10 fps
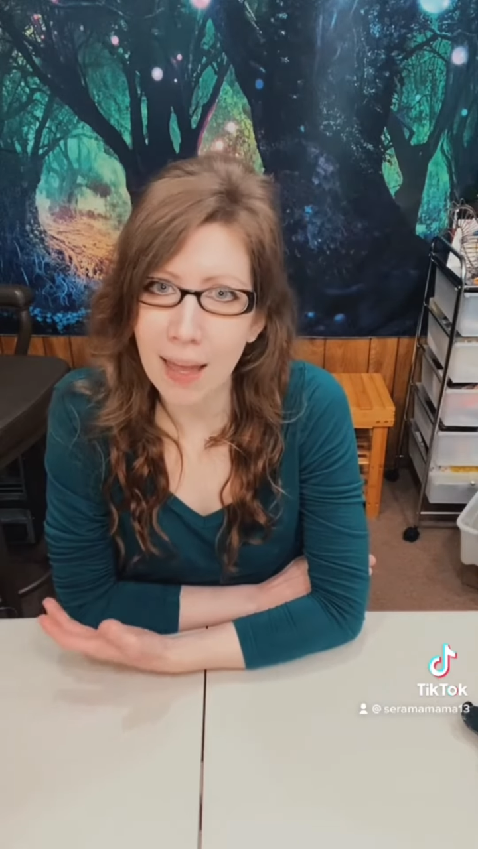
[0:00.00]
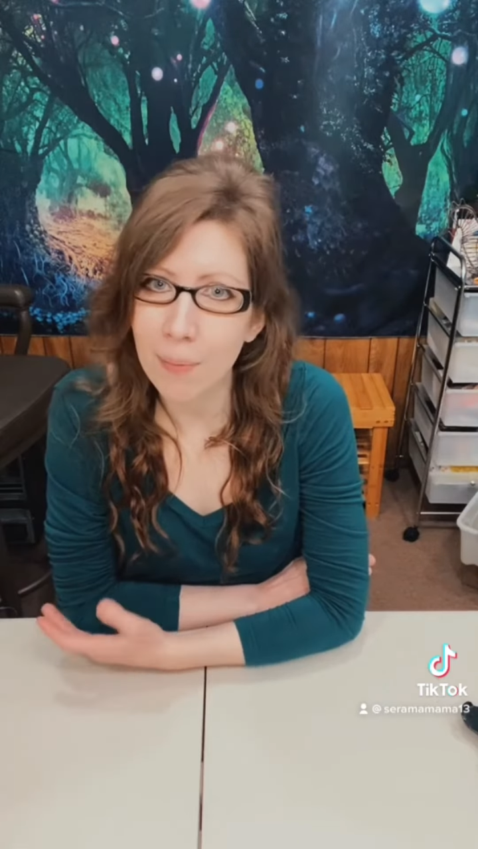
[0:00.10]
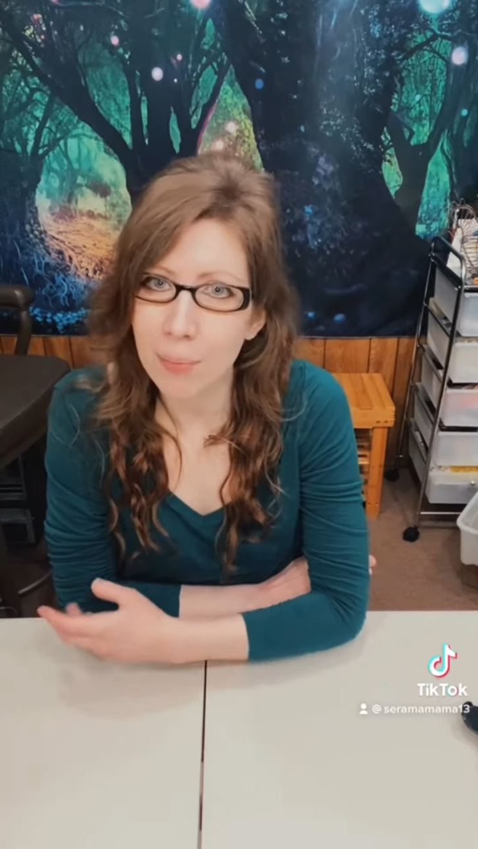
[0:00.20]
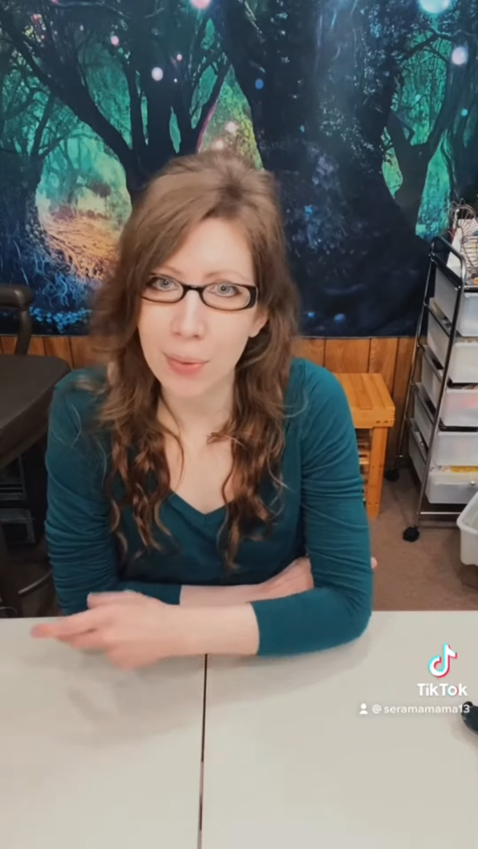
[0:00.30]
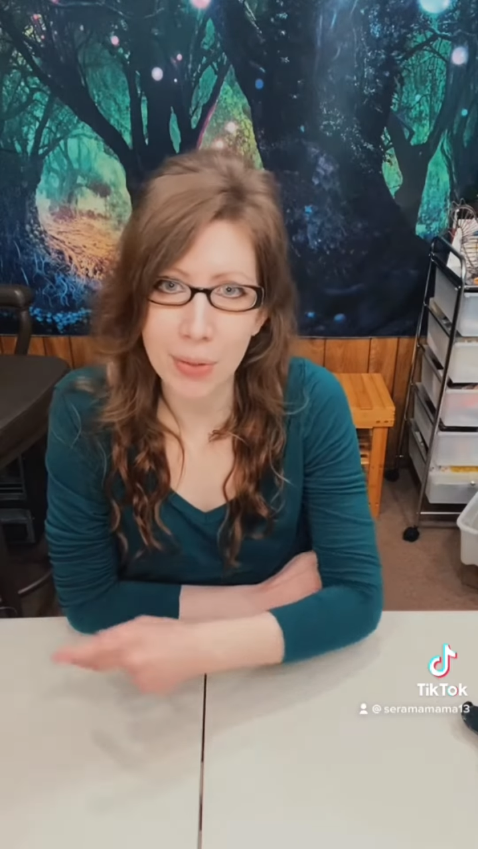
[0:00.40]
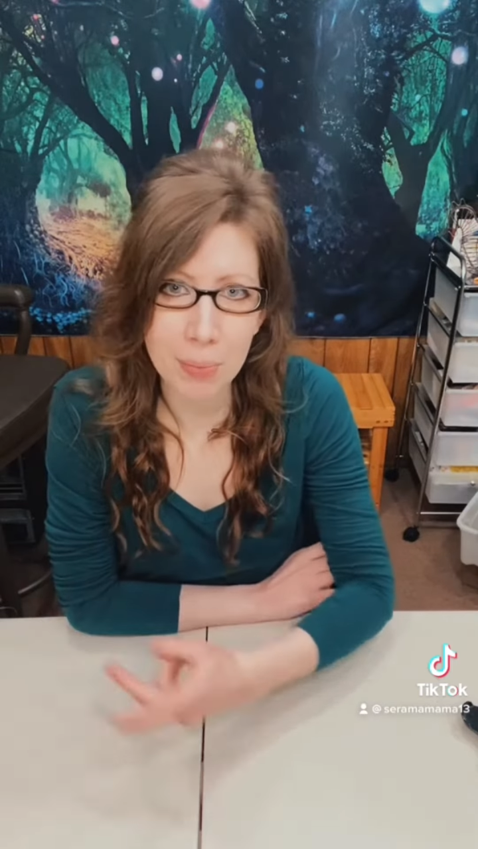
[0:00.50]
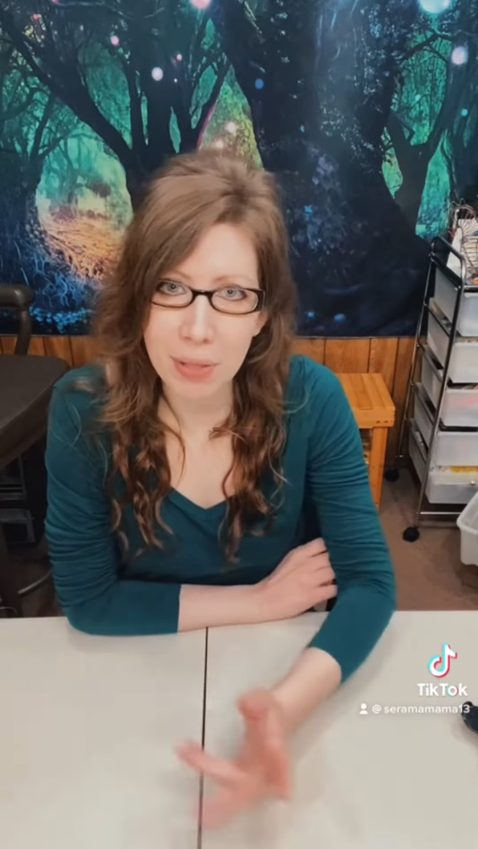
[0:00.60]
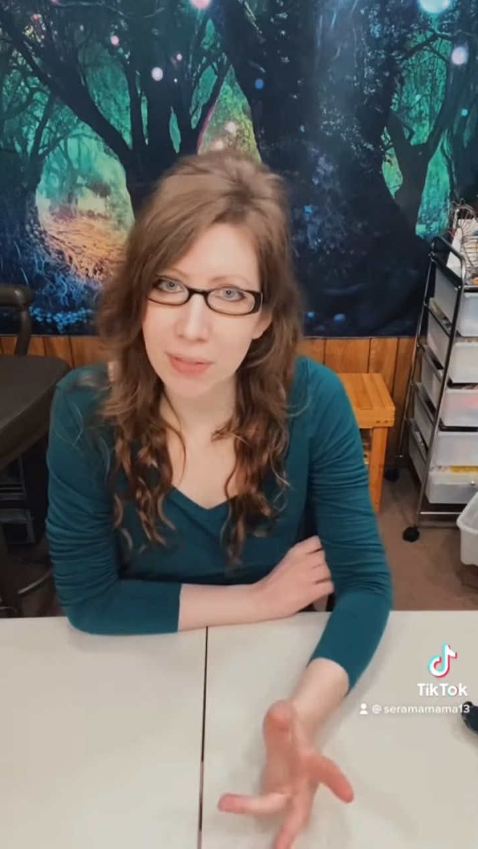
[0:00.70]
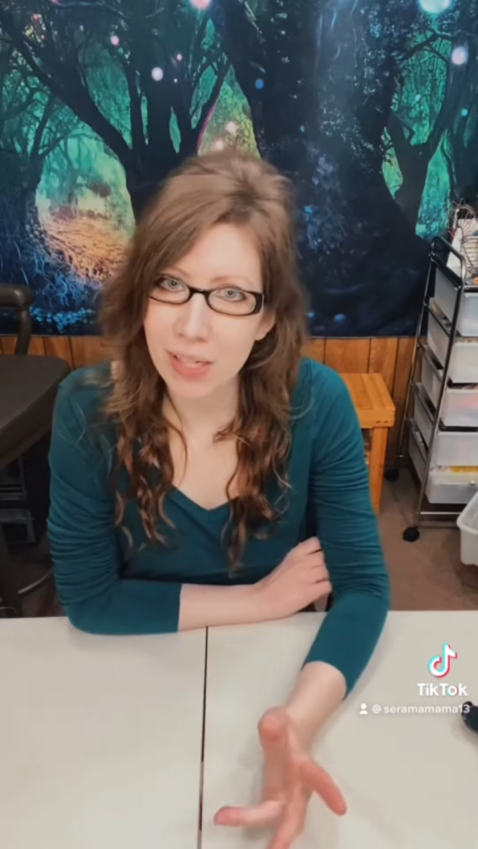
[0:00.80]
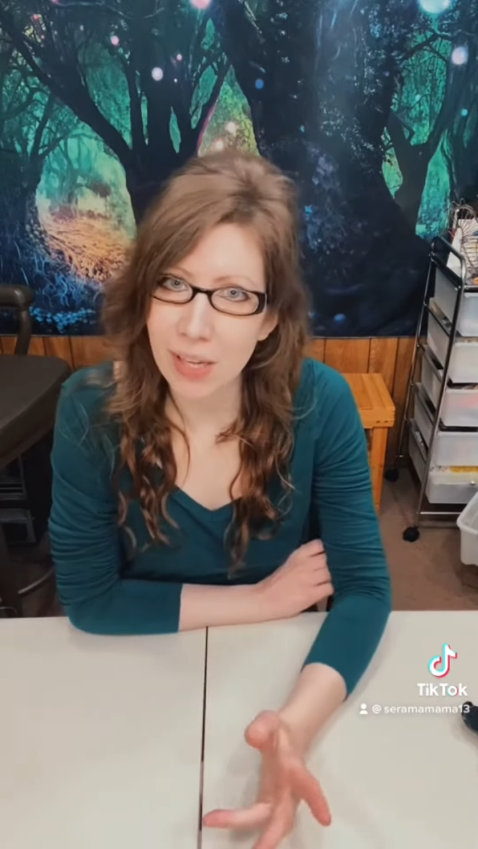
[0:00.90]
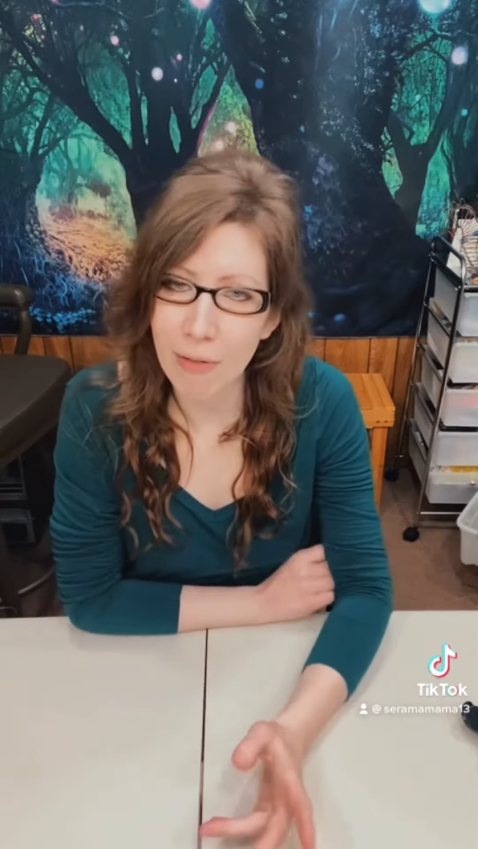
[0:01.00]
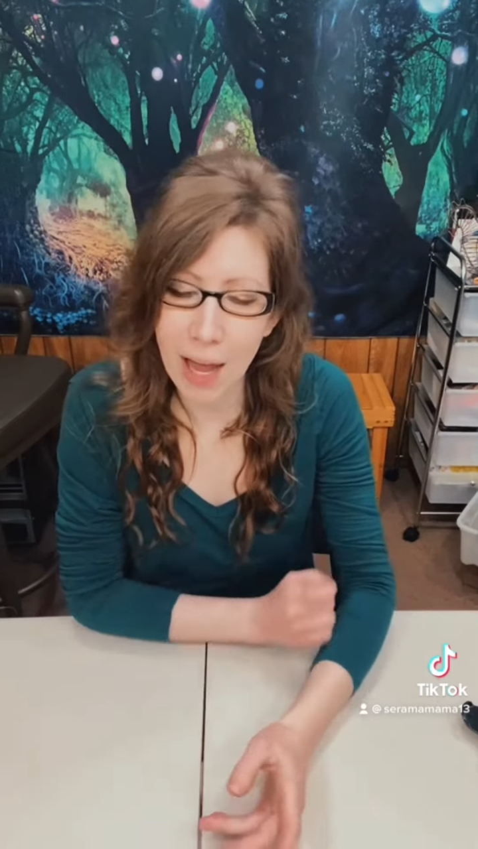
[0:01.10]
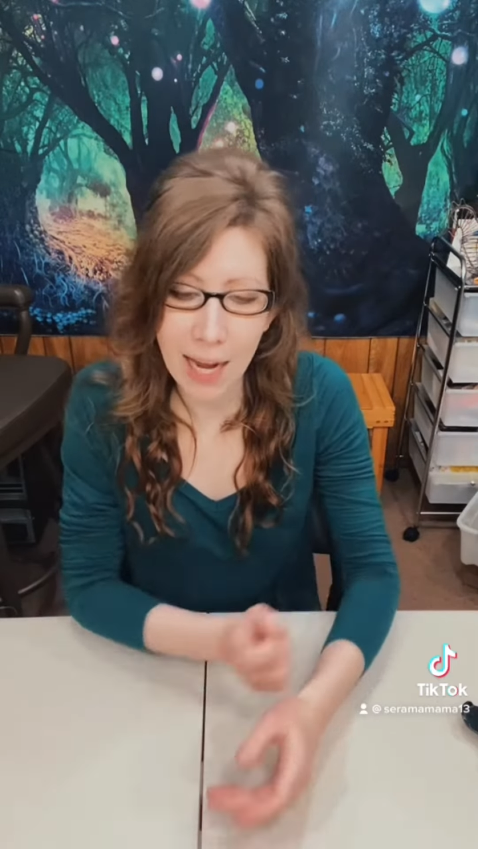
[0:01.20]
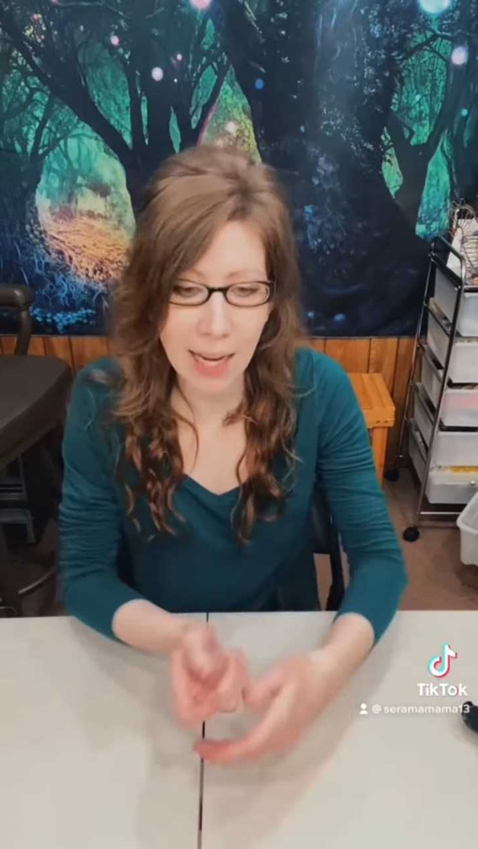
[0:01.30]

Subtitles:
and both are perfectly fine,